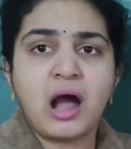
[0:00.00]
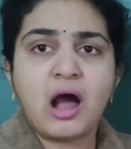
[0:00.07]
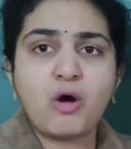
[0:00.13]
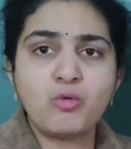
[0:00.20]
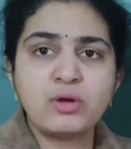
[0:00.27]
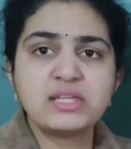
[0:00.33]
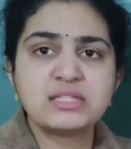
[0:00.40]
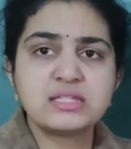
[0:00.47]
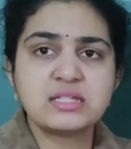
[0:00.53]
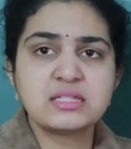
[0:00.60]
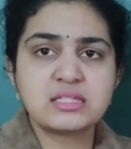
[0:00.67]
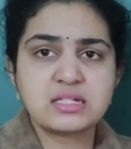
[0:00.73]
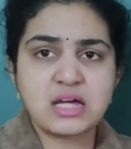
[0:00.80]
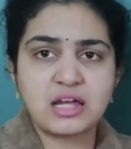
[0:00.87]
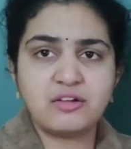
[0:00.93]
How is
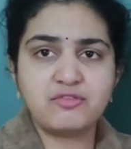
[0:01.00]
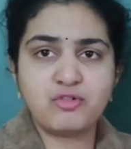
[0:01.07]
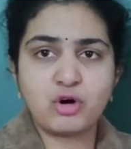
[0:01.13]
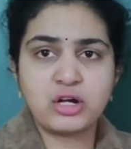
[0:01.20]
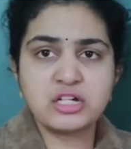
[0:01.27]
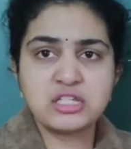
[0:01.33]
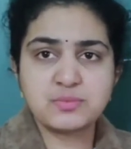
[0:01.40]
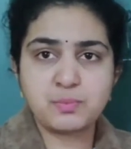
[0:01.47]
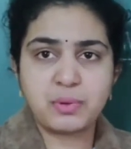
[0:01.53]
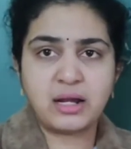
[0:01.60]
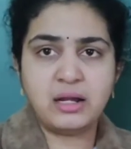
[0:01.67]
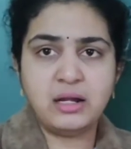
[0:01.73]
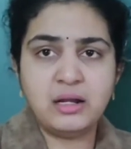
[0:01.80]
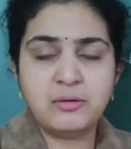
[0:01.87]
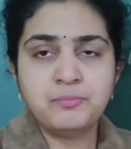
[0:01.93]
this typhoid
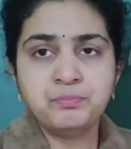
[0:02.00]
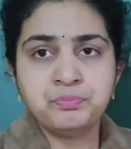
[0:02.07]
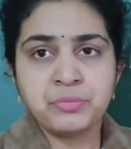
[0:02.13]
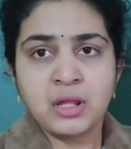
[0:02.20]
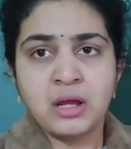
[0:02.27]
spread?